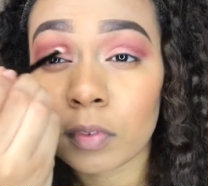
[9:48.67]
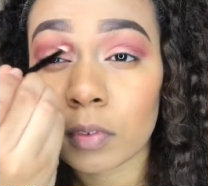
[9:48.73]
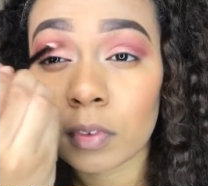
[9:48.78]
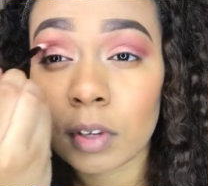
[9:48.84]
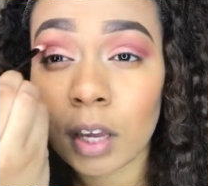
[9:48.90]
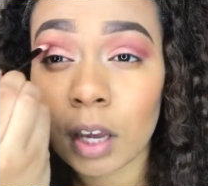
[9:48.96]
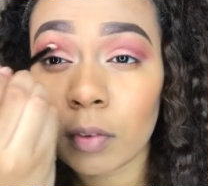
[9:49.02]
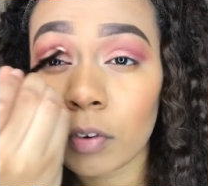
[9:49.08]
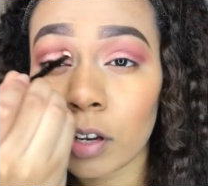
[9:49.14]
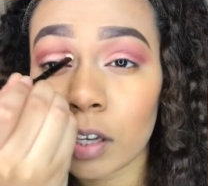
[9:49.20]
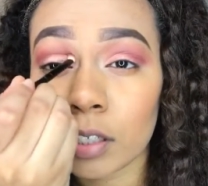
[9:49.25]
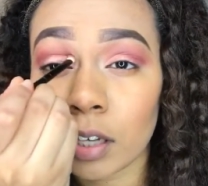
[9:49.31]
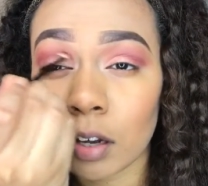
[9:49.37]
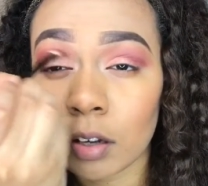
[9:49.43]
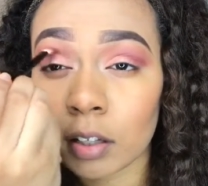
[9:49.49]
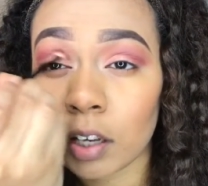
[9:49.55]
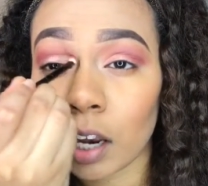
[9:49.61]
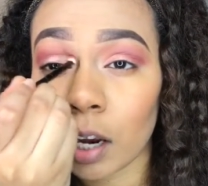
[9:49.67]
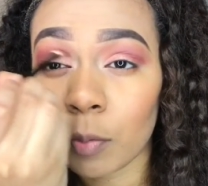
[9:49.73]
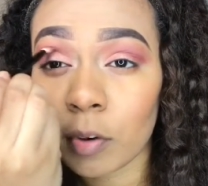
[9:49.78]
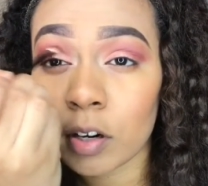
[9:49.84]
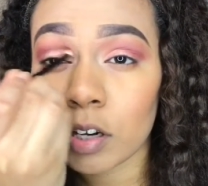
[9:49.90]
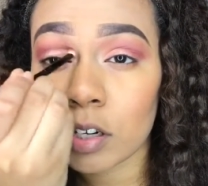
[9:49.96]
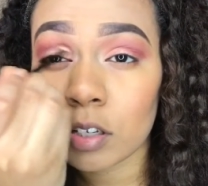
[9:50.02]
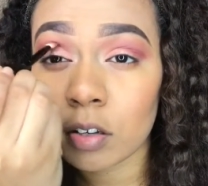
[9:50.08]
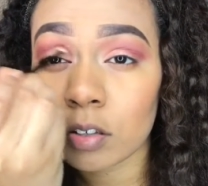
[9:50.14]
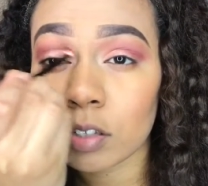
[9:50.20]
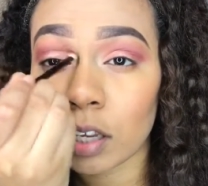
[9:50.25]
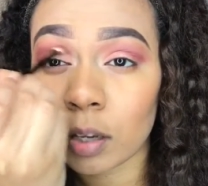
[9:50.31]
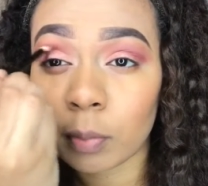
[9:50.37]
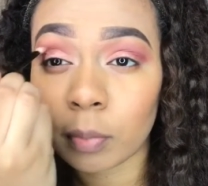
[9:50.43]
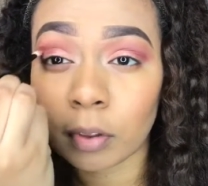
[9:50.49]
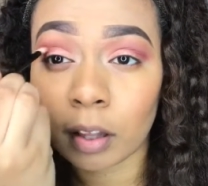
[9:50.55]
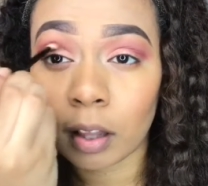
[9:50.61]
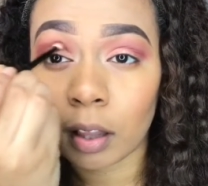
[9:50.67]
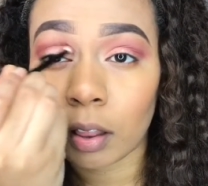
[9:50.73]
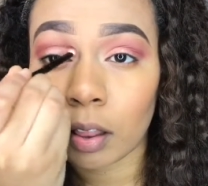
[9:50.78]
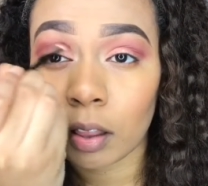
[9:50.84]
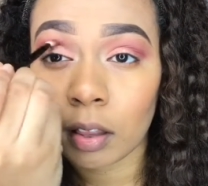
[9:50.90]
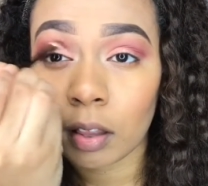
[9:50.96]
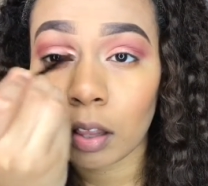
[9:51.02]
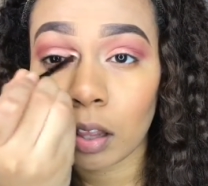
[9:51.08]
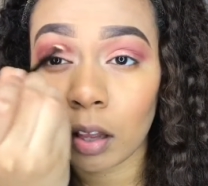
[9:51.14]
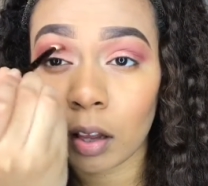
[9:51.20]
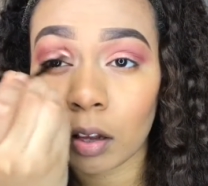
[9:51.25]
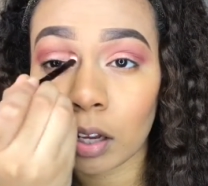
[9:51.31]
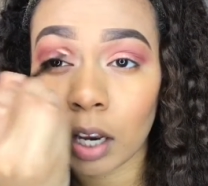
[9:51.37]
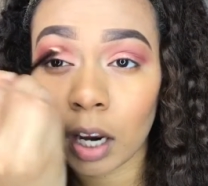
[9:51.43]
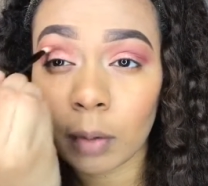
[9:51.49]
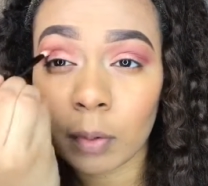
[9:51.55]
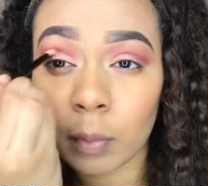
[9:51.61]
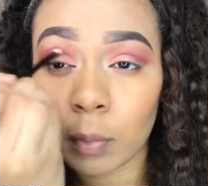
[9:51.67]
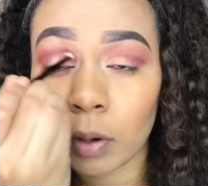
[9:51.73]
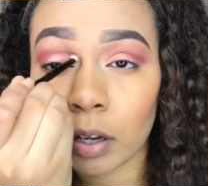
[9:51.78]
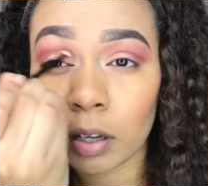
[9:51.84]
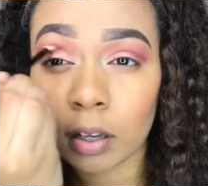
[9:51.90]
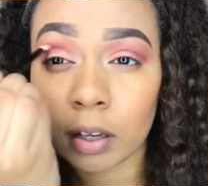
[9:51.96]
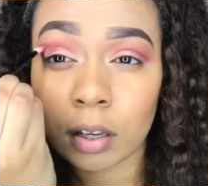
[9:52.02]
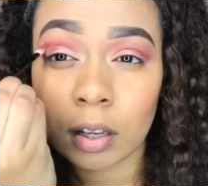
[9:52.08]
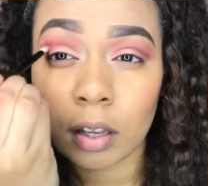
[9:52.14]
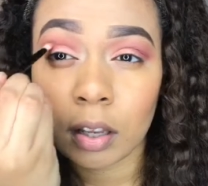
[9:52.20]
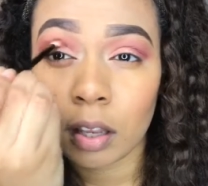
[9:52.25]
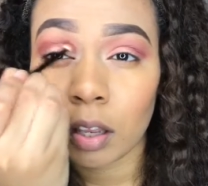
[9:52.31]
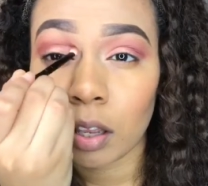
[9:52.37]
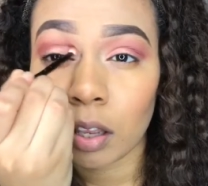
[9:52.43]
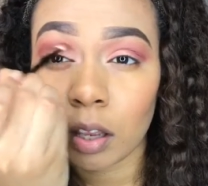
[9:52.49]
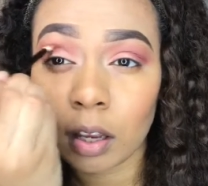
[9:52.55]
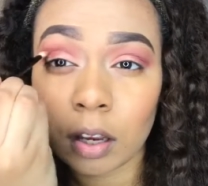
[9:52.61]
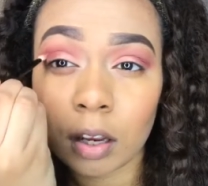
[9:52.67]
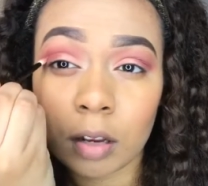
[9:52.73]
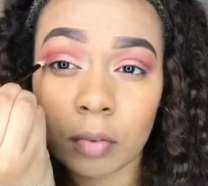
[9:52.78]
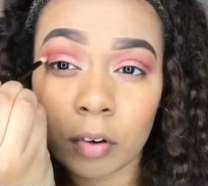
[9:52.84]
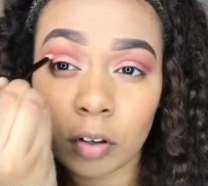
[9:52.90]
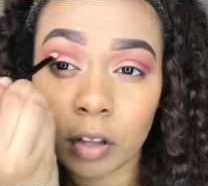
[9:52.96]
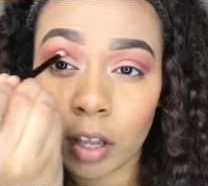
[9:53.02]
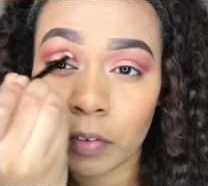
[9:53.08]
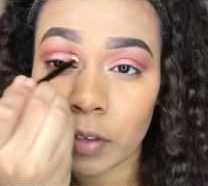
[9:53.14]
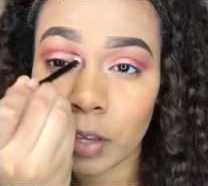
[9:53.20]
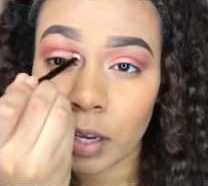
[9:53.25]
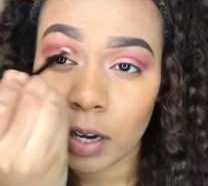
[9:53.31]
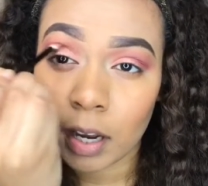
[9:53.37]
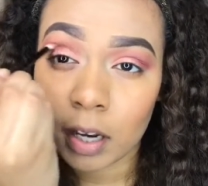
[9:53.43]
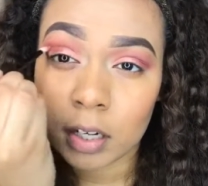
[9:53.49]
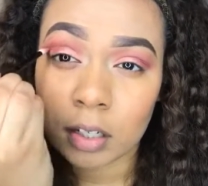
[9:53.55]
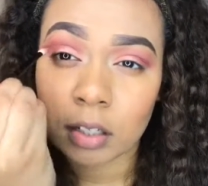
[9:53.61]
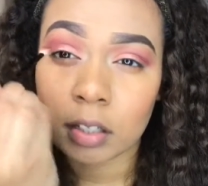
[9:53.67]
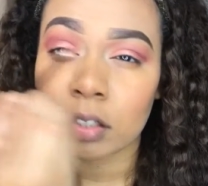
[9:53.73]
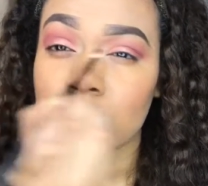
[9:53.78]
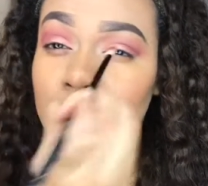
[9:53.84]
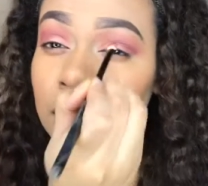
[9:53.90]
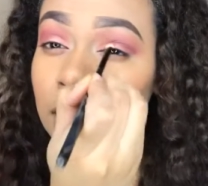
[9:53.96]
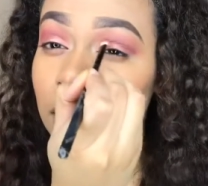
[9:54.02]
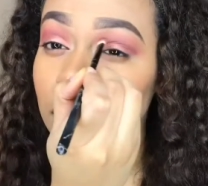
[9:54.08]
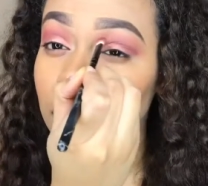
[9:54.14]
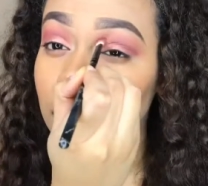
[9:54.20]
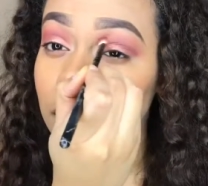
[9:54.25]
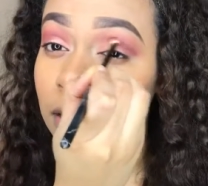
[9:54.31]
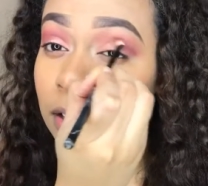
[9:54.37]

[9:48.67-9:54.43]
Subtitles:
you can't really tell on camera. It just looks like blah on camera, but in real life you can actually see it.